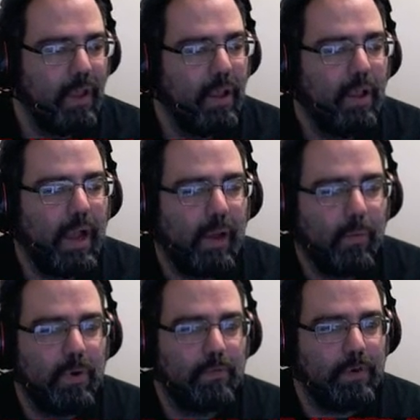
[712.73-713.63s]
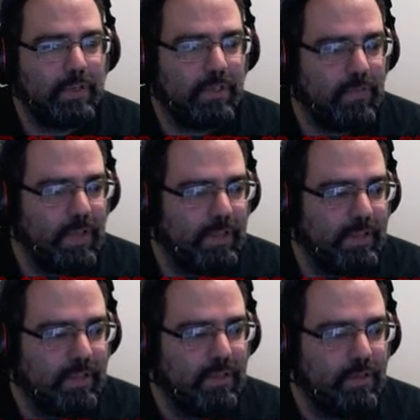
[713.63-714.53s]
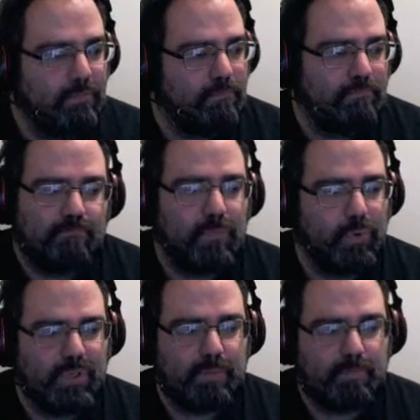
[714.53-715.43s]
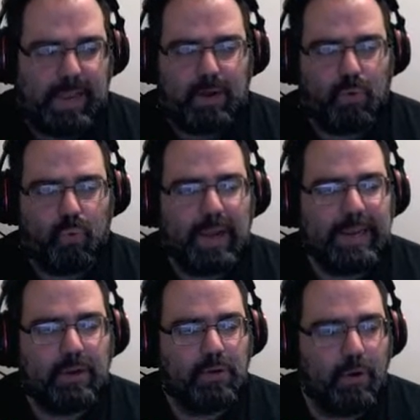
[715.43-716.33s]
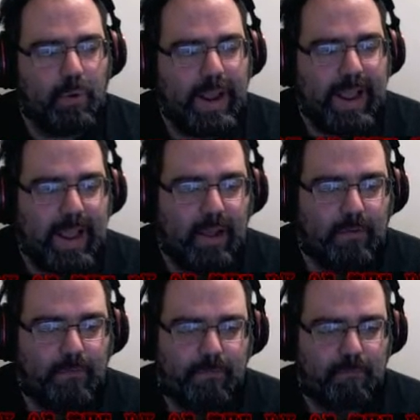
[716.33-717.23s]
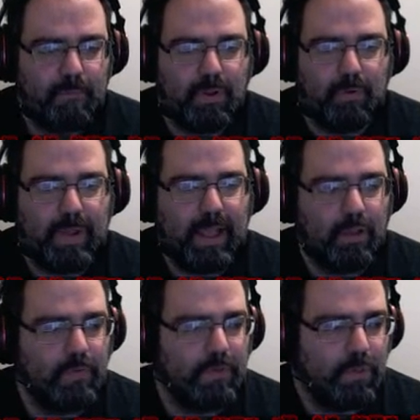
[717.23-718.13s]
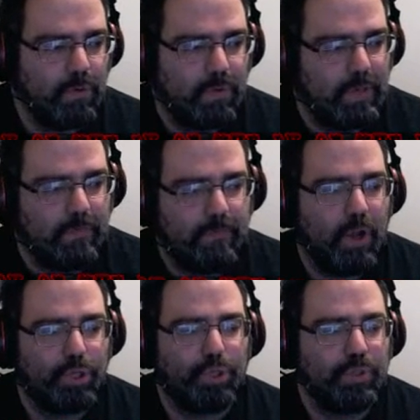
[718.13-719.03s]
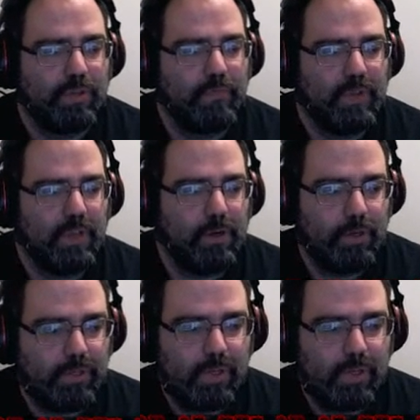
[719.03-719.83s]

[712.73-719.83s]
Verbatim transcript: Uh, one of the reasons for this is to explain why you don't have, you know, elves who live hundreds of years,